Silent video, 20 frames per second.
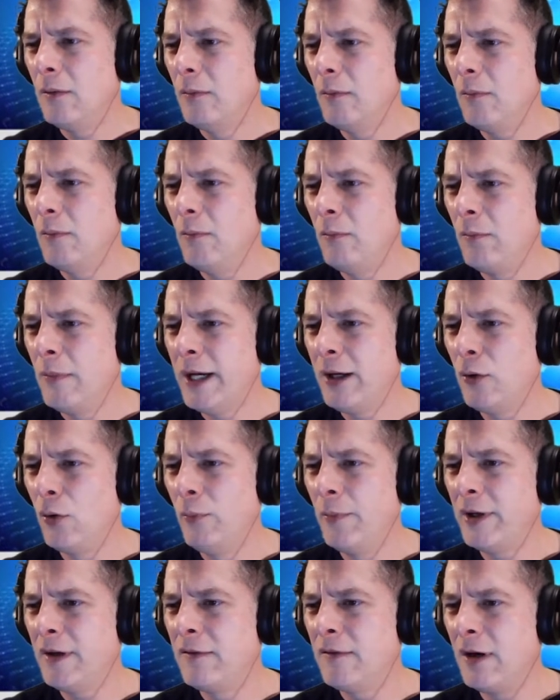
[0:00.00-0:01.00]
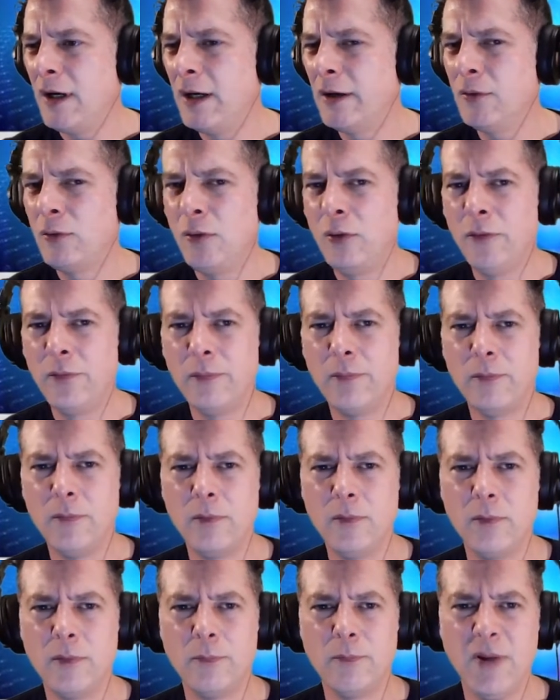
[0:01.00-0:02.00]
Michael McDonald
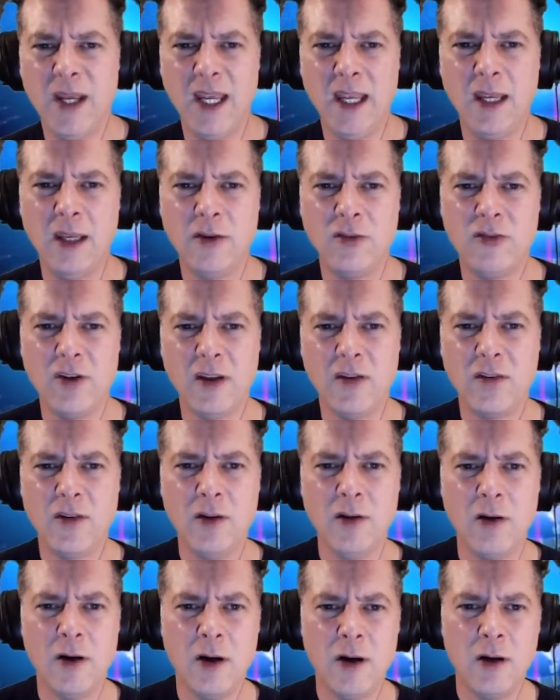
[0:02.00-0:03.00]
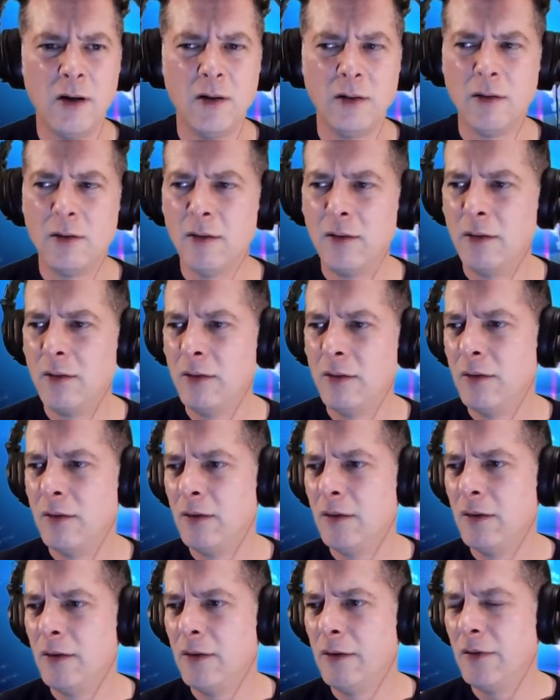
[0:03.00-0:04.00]
paying Jesse Law
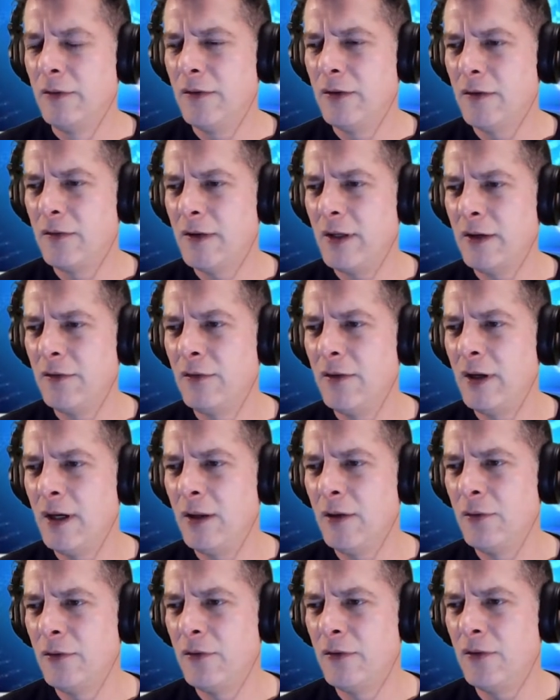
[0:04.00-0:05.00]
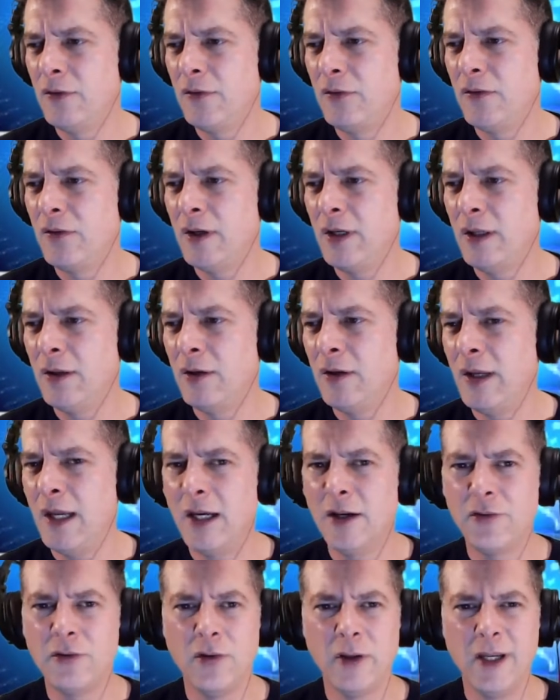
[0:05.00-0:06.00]
$6,000 to sing the
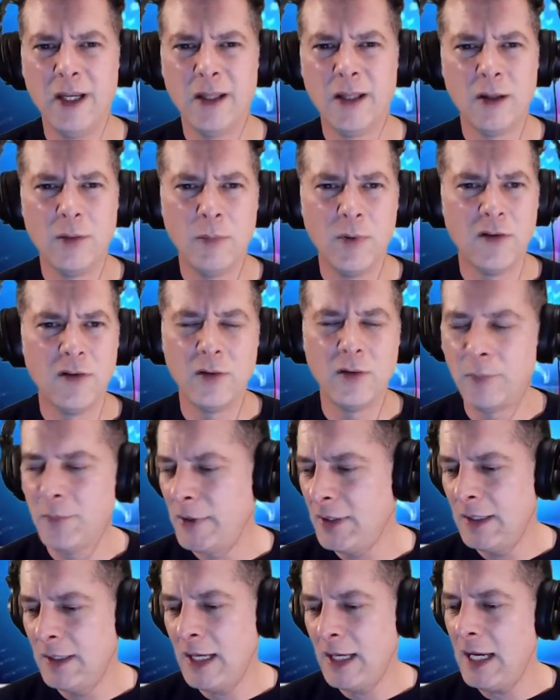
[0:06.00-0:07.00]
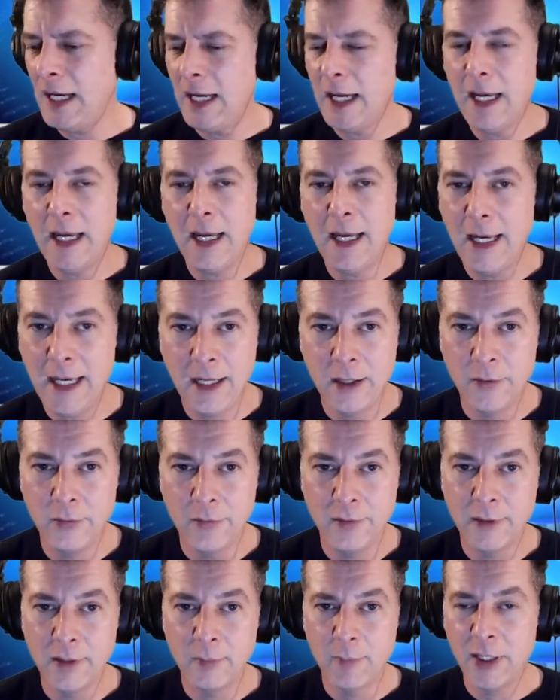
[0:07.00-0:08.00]
national anthem at something. I don't know
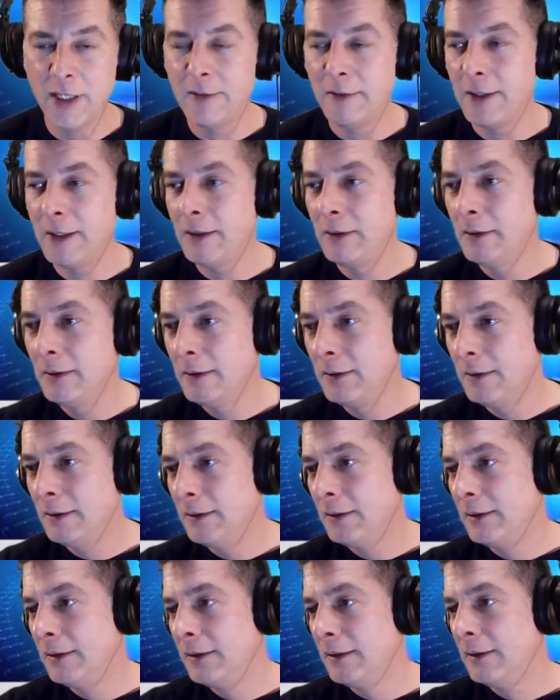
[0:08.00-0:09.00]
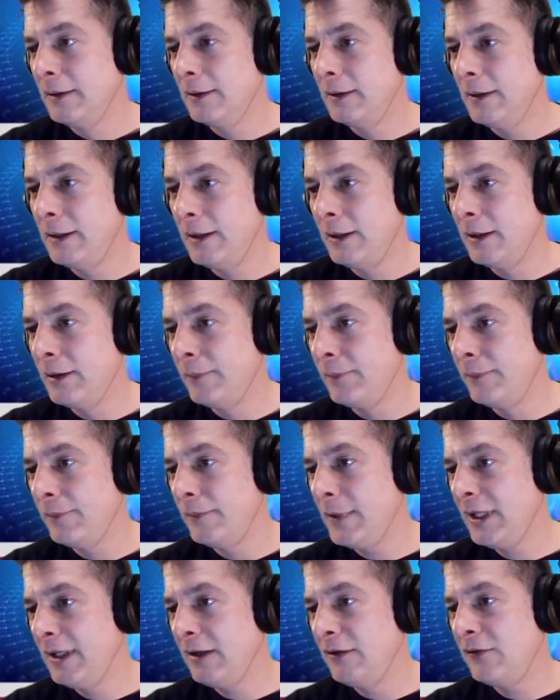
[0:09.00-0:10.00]
anything about that. I
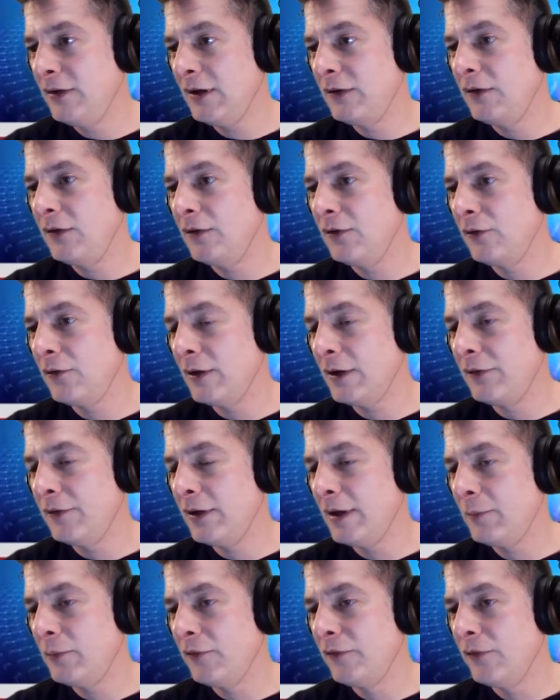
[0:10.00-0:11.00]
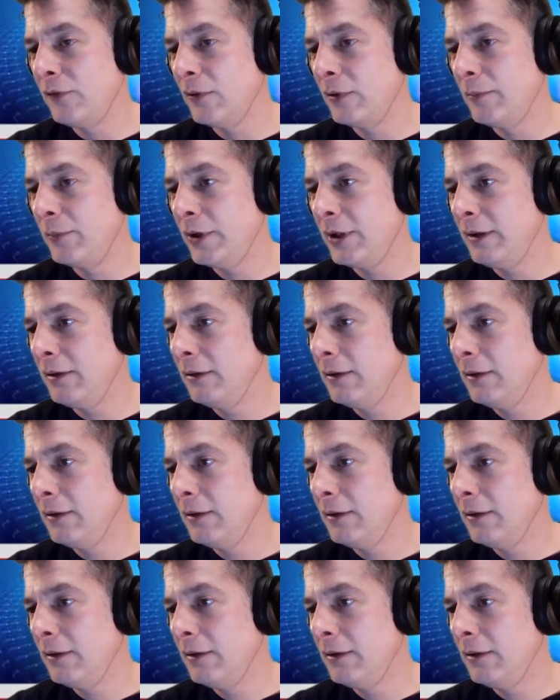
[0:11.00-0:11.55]
think Jesse's addressed that before, but